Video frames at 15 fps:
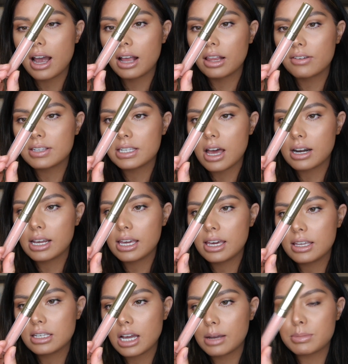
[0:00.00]
I Love Sada
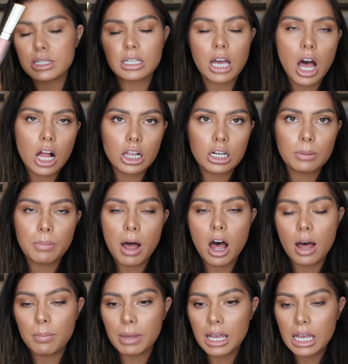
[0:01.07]
E times Color
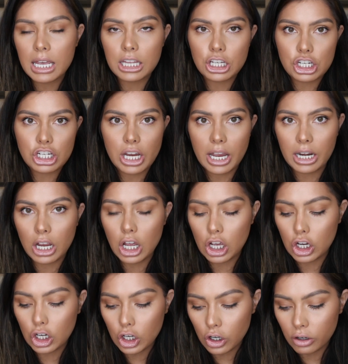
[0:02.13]
Pop in the shade
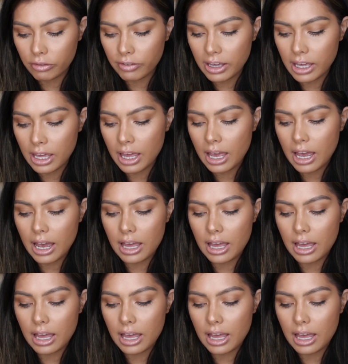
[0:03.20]
Curvy,